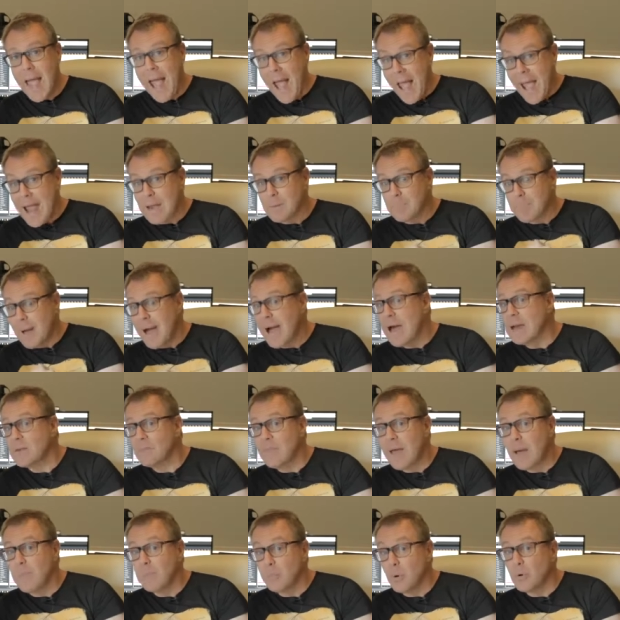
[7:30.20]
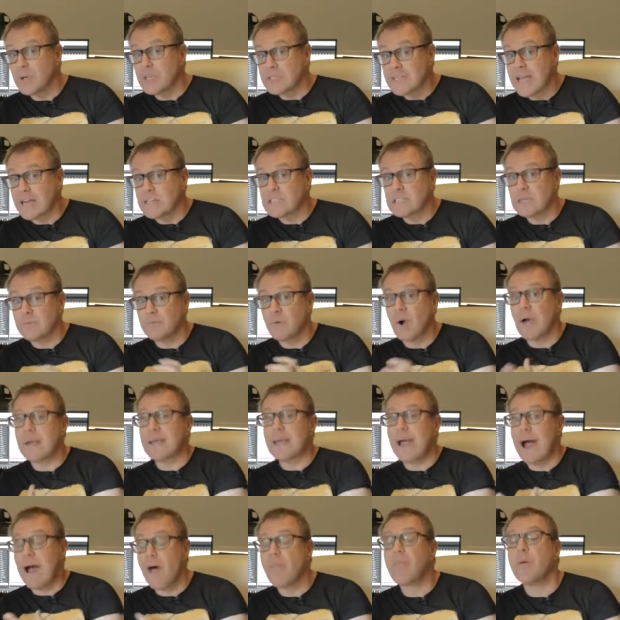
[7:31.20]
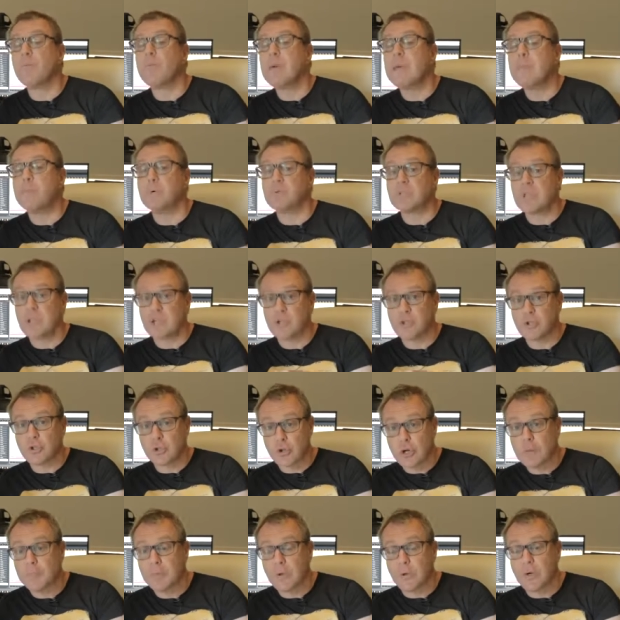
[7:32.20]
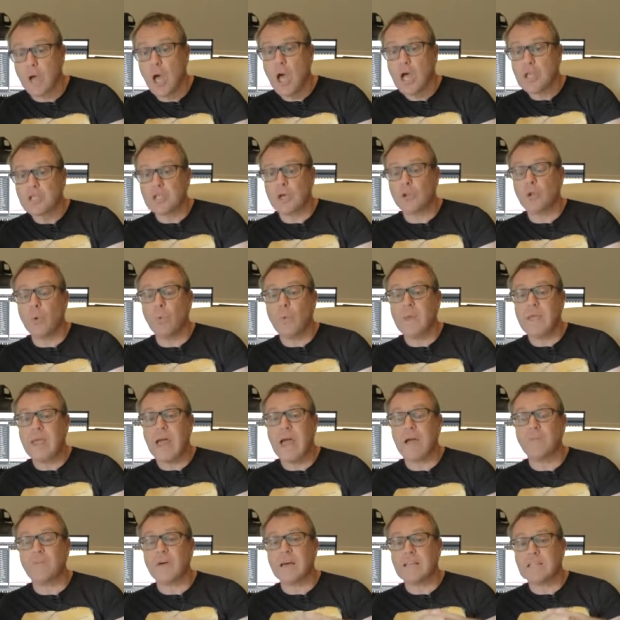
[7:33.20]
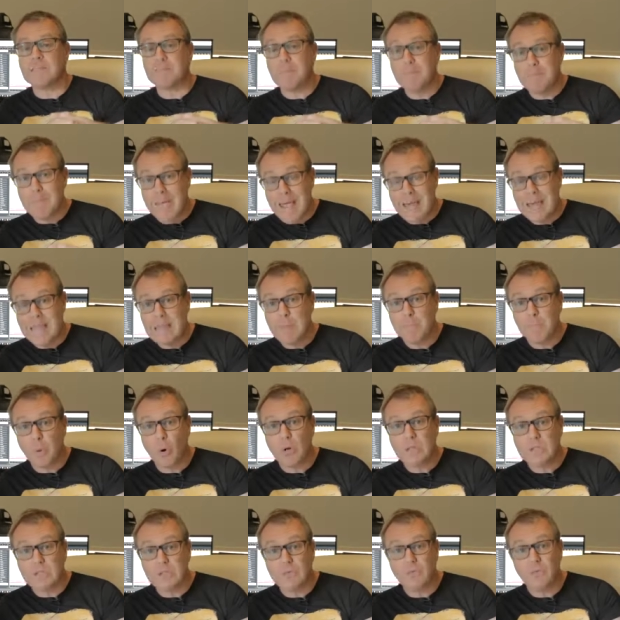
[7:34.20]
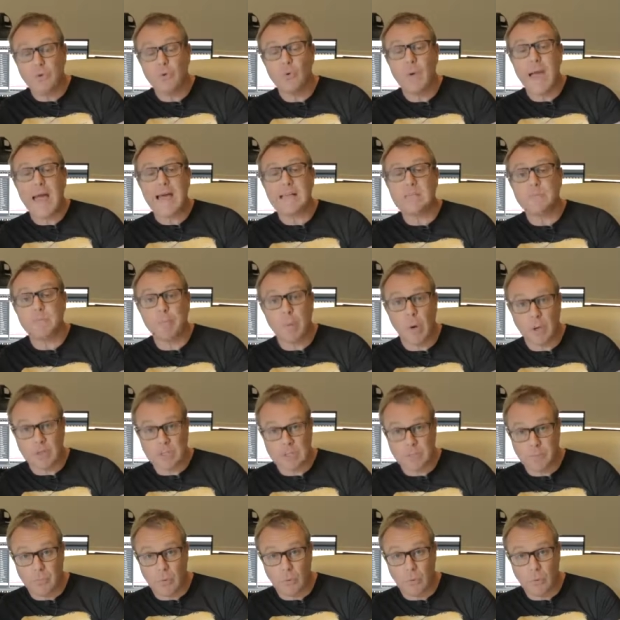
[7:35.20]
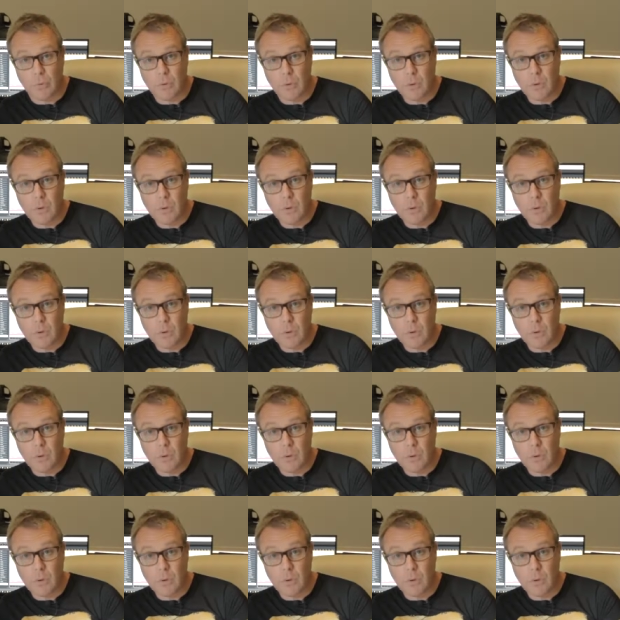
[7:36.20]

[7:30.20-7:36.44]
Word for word: And part of that book is actually inviting other people to contribute so that we have as many points of view as possible.